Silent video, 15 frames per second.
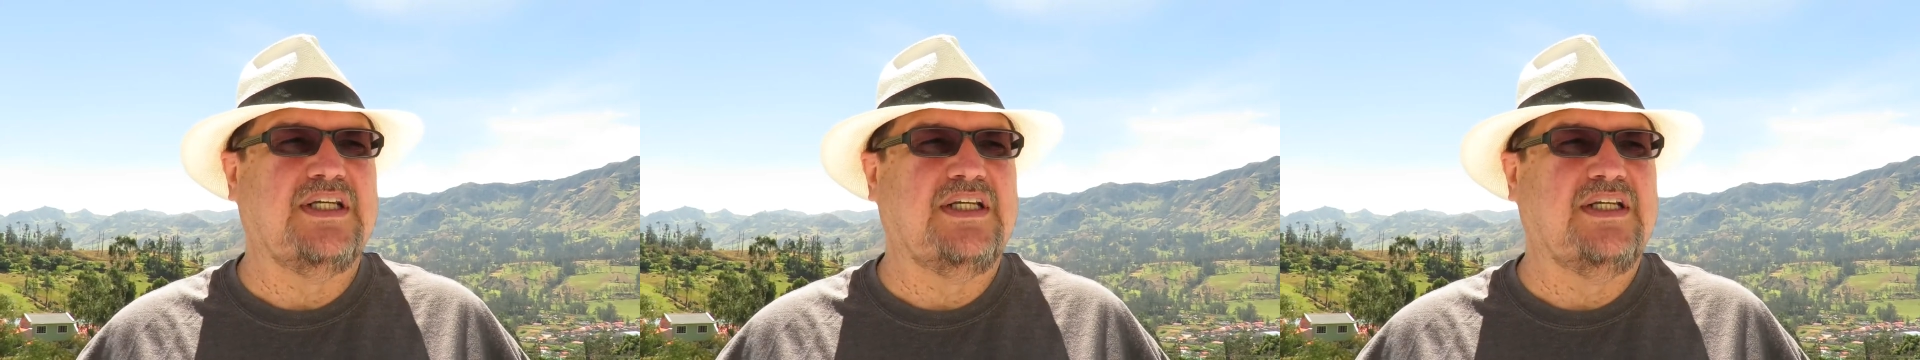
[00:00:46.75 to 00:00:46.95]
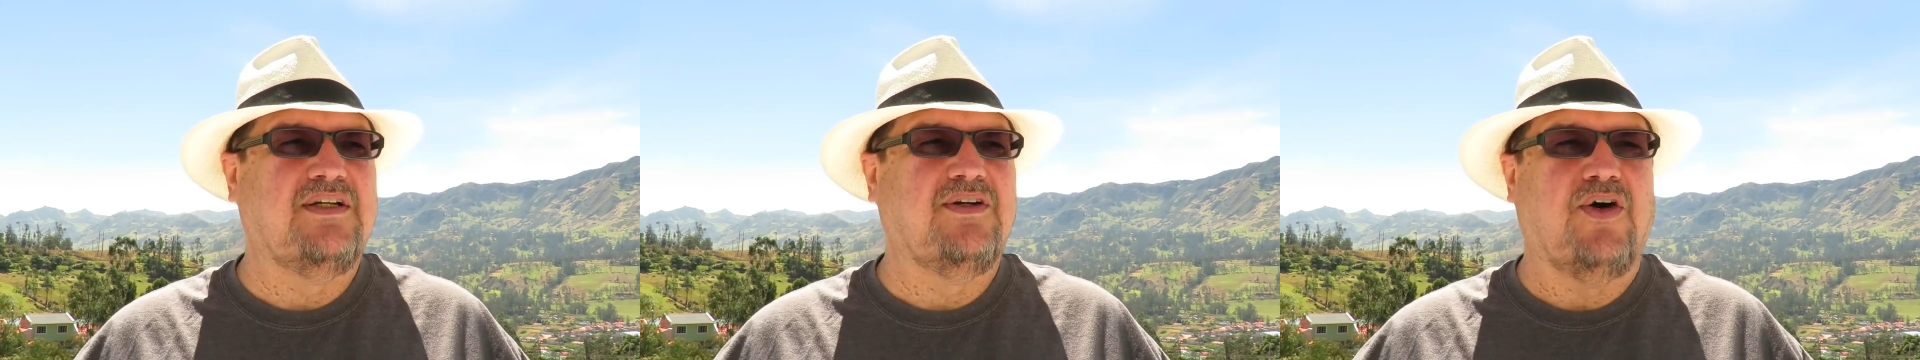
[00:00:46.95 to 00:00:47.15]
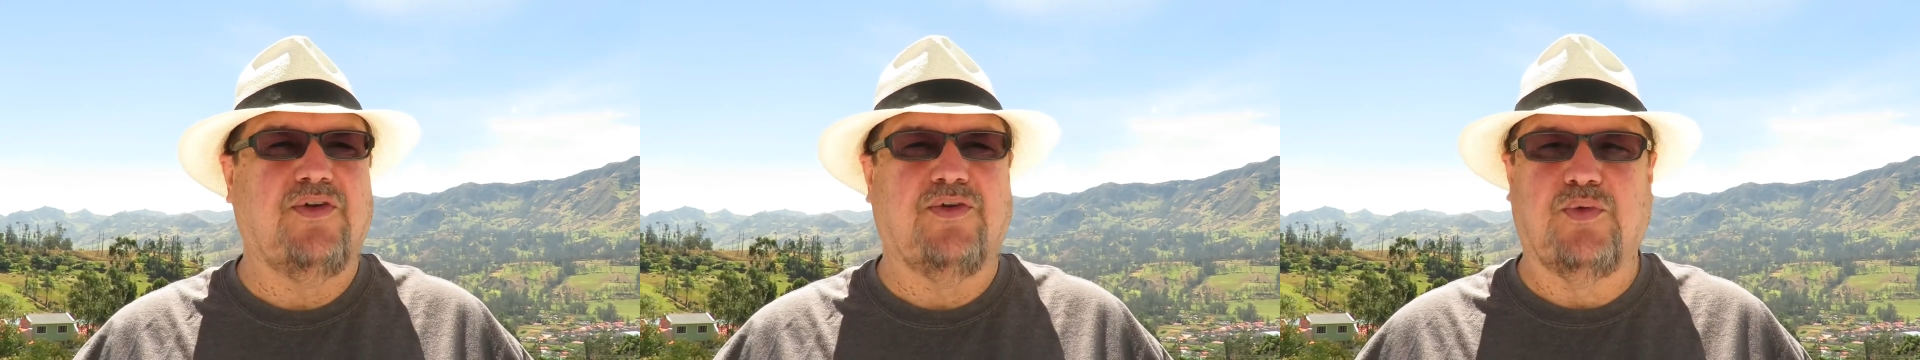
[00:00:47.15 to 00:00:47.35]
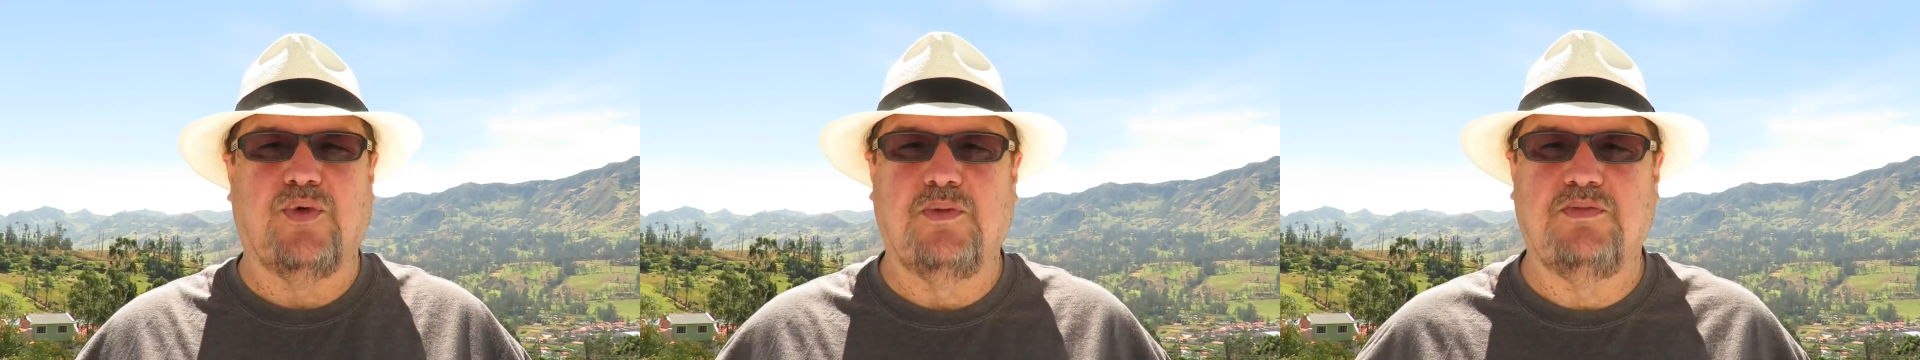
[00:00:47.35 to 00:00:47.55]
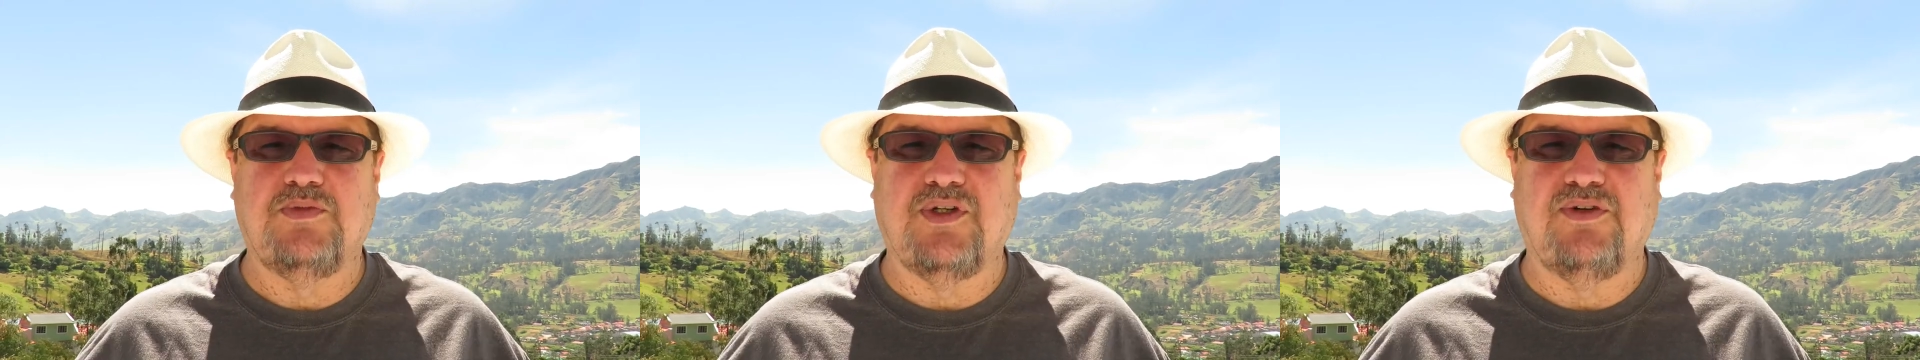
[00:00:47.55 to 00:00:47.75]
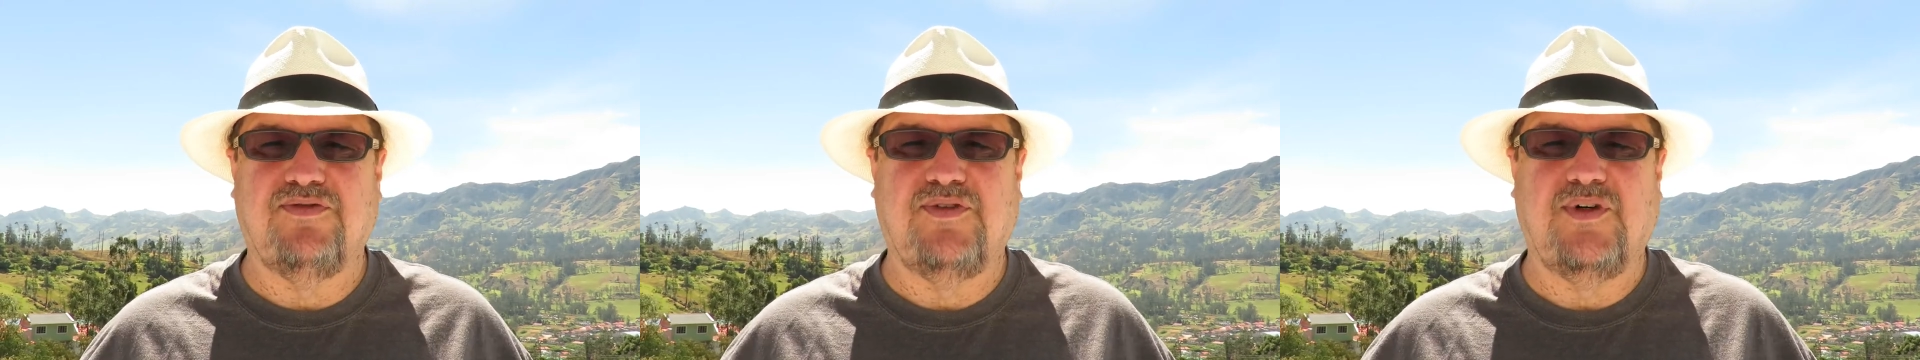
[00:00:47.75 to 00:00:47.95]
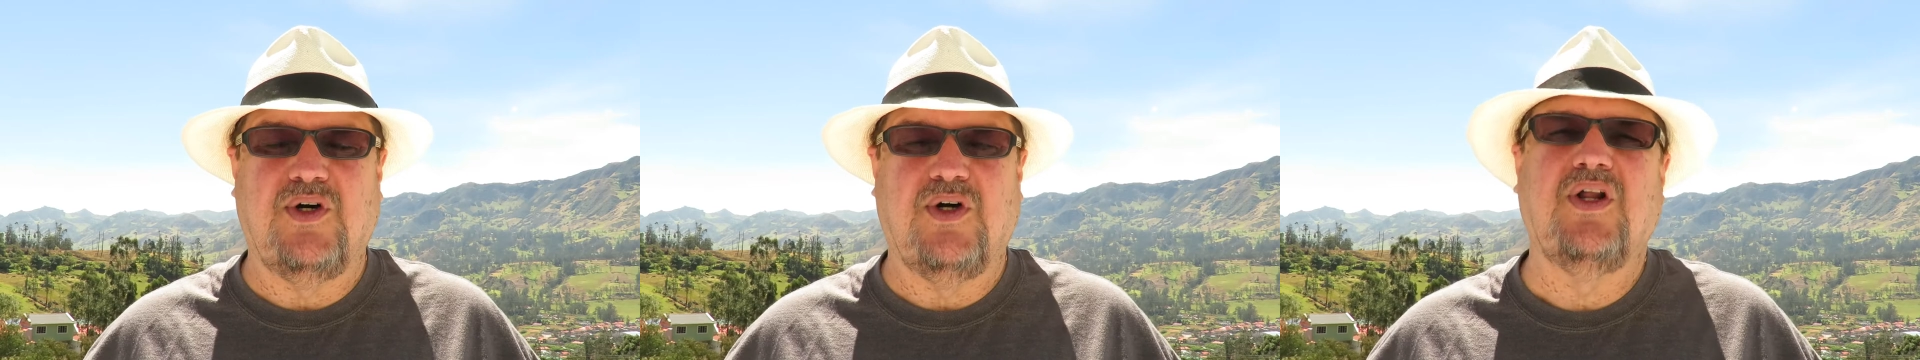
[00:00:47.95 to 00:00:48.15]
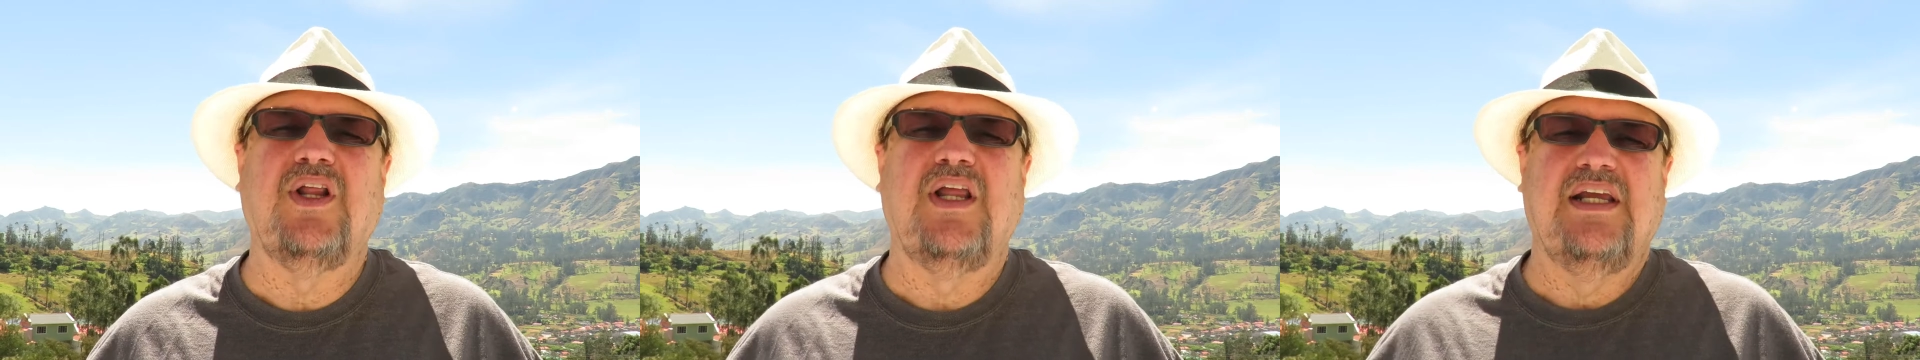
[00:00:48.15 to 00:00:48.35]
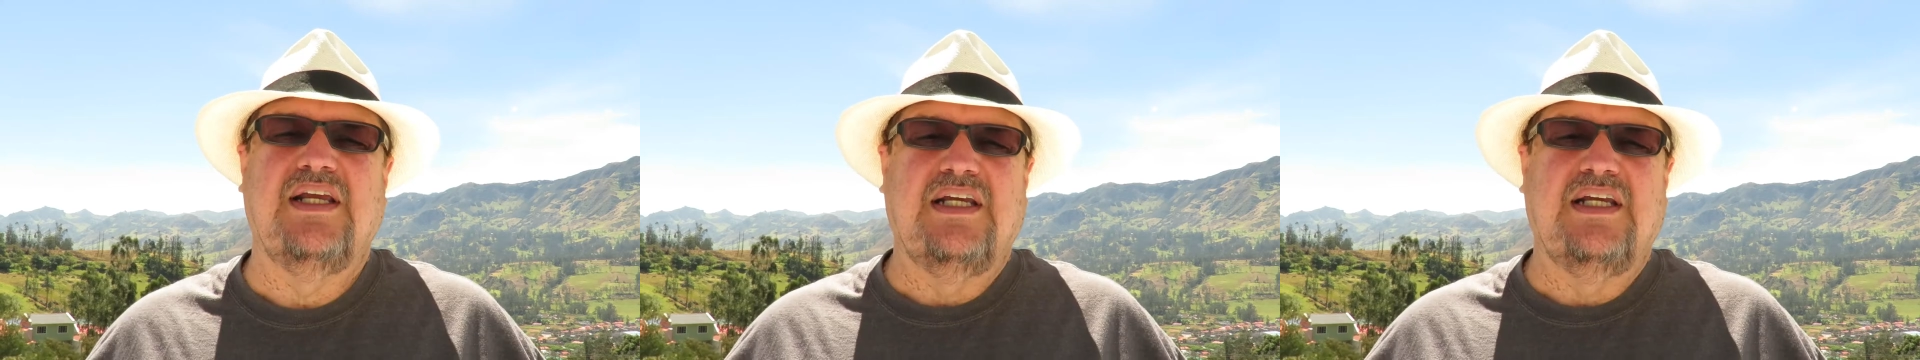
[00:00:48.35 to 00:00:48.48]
and all the rooms are full,